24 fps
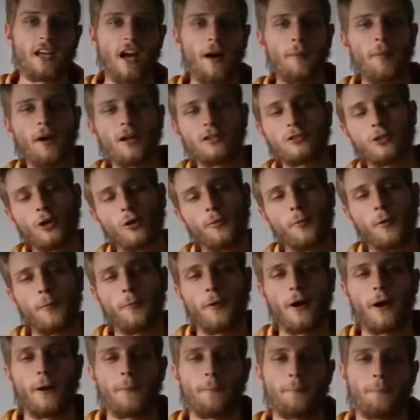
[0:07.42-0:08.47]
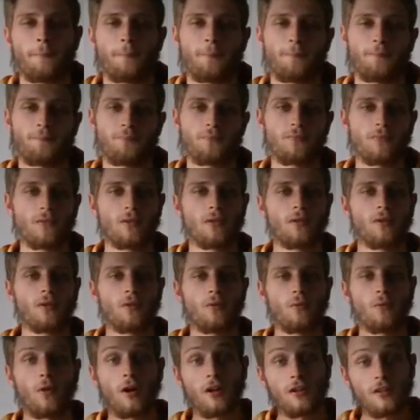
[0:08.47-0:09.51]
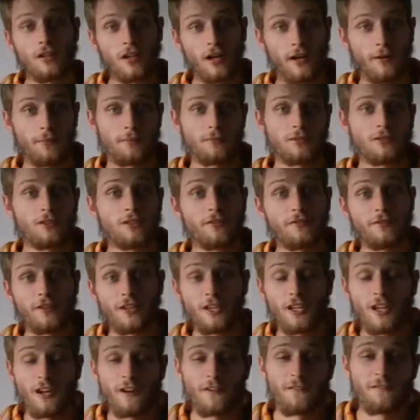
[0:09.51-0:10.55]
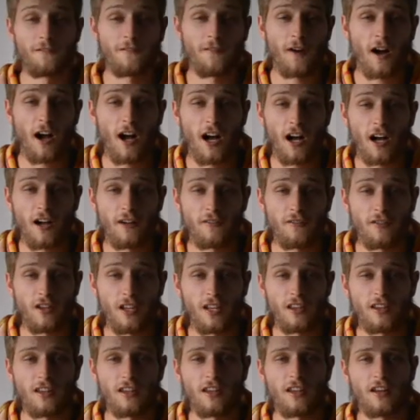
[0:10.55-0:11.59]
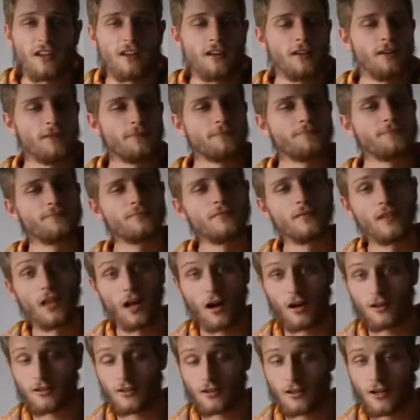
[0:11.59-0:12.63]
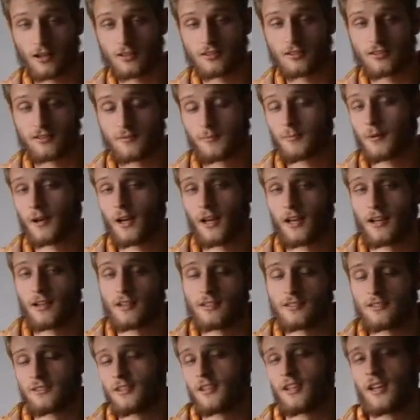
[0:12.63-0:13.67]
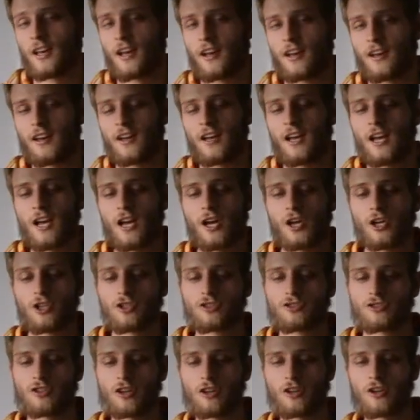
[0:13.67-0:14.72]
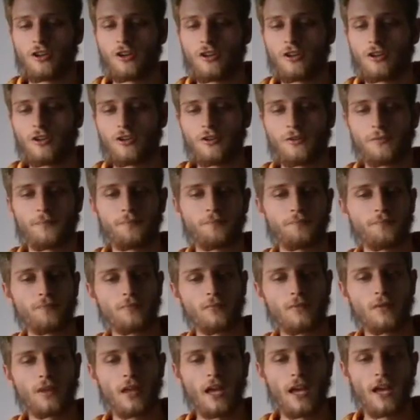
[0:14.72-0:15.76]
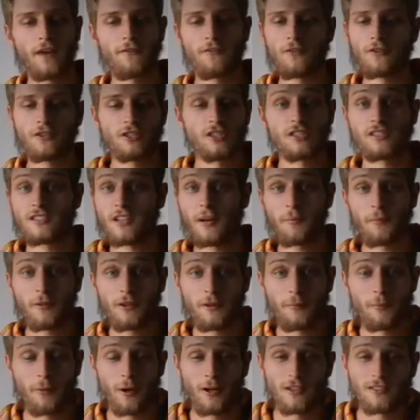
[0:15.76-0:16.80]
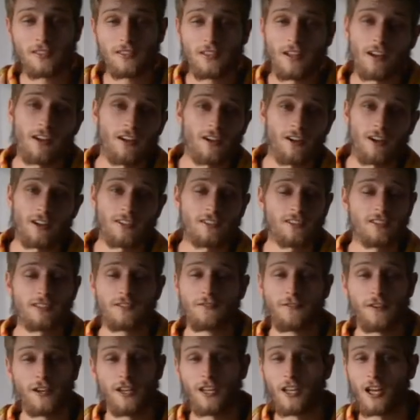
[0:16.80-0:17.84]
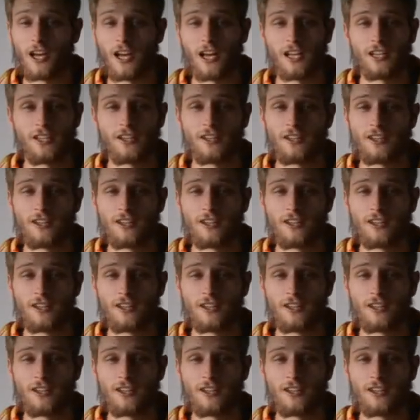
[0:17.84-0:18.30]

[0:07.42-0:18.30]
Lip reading: Abahlobo bam. Welcome to video 5 in the noun classes playlist. Okay, so if you just stumbled across this video and